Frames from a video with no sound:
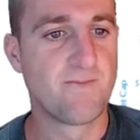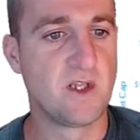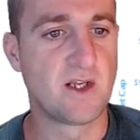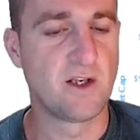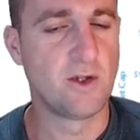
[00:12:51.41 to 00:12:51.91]

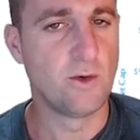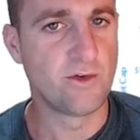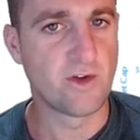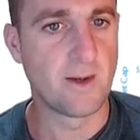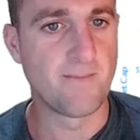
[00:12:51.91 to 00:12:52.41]
you can
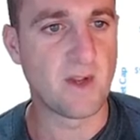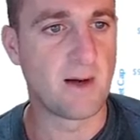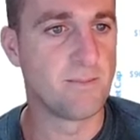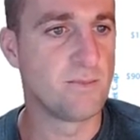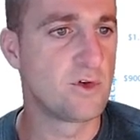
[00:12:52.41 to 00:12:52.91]
use,
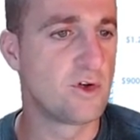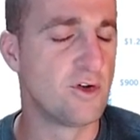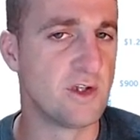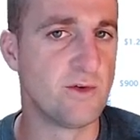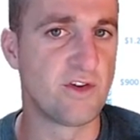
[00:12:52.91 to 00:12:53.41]
I'm
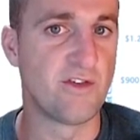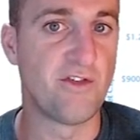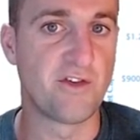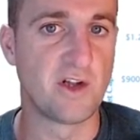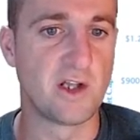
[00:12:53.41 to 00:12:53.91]
currently
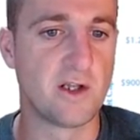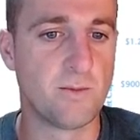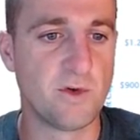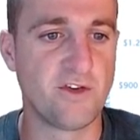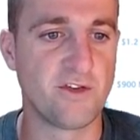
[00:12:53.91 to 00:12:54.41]
using
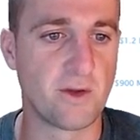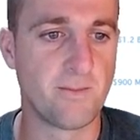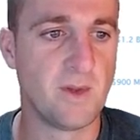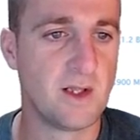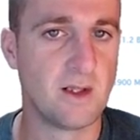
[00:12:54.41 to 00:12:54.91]
Zillion, which is
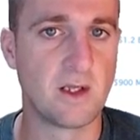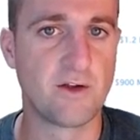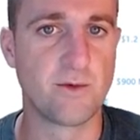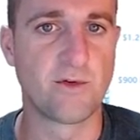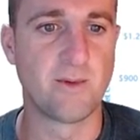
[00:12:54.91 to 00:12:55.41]

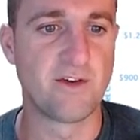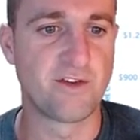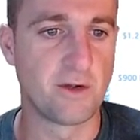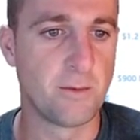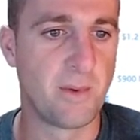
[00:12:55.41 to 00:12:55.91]
linked up to my
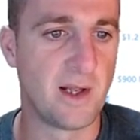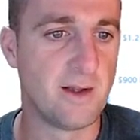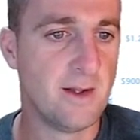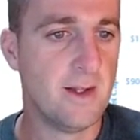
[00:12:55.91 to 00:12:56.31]
ZilPay.